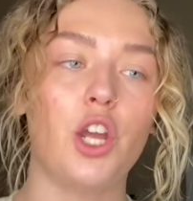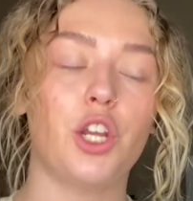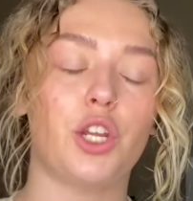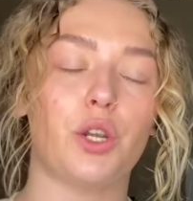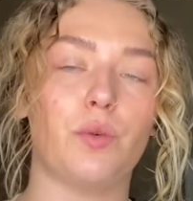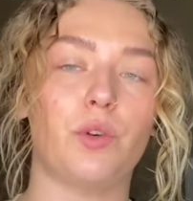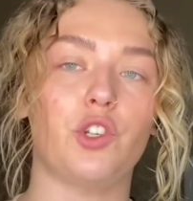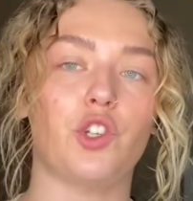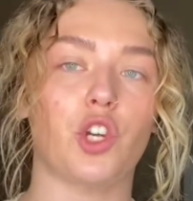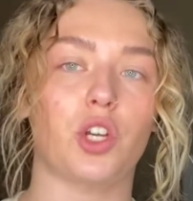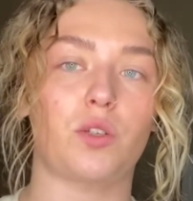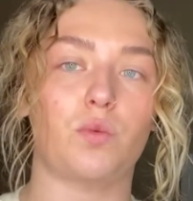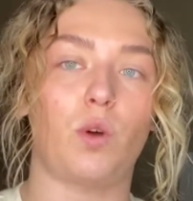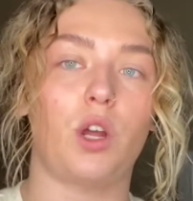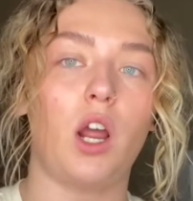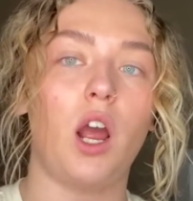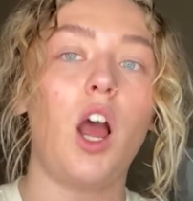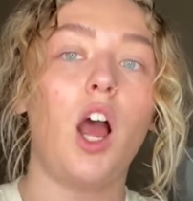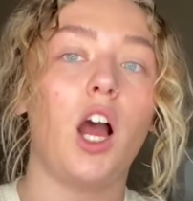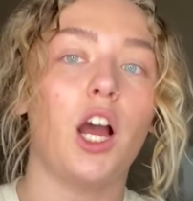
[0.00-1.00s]
you would just
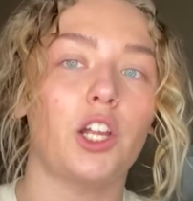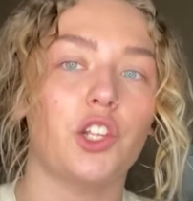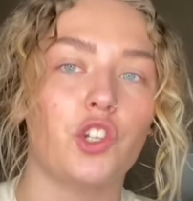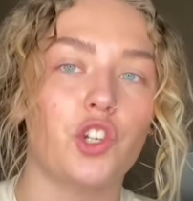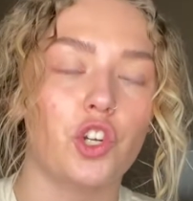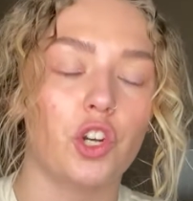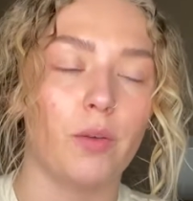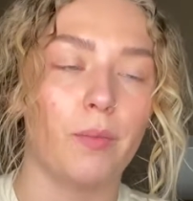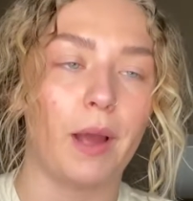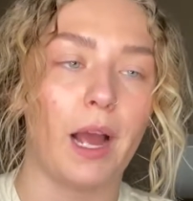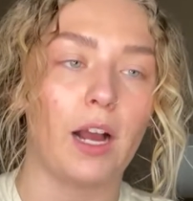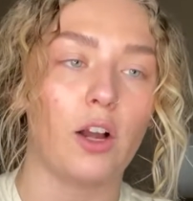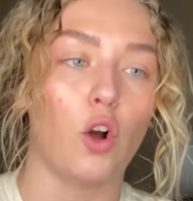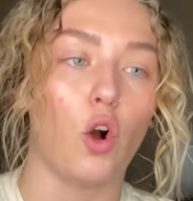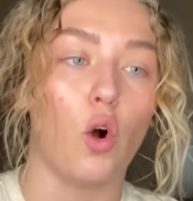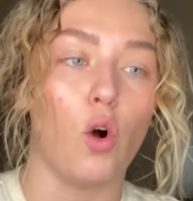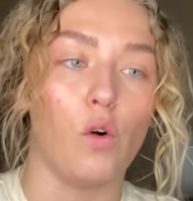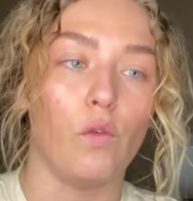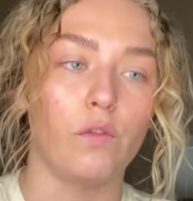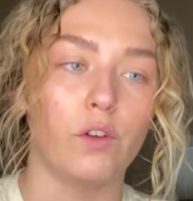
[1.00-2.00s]
want to hunch your back
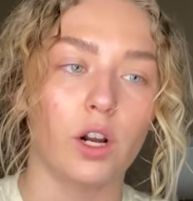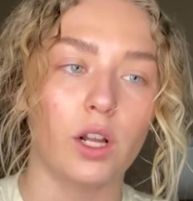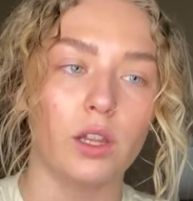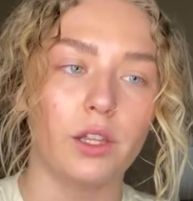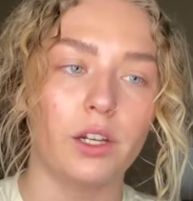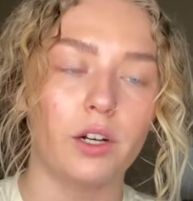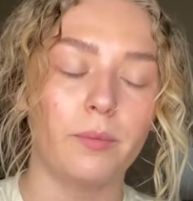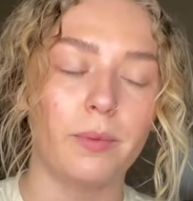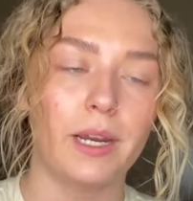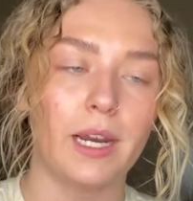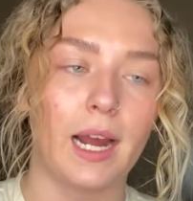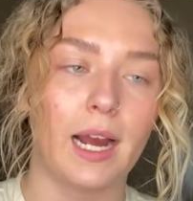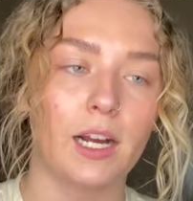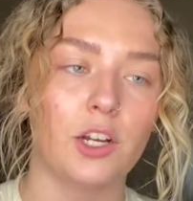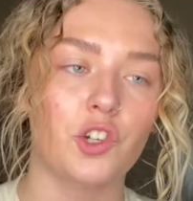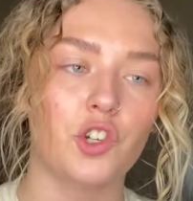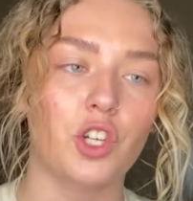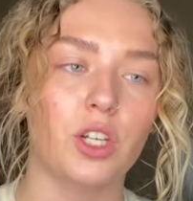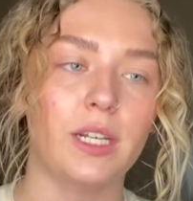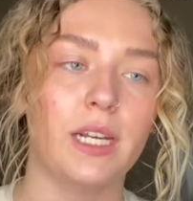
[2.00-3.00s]
over a little bit
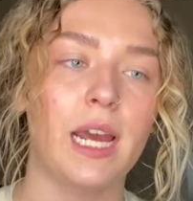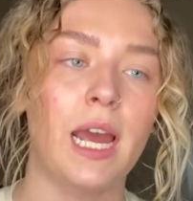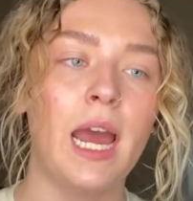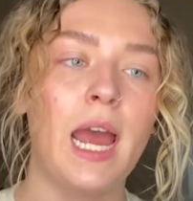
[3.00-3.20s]
actually.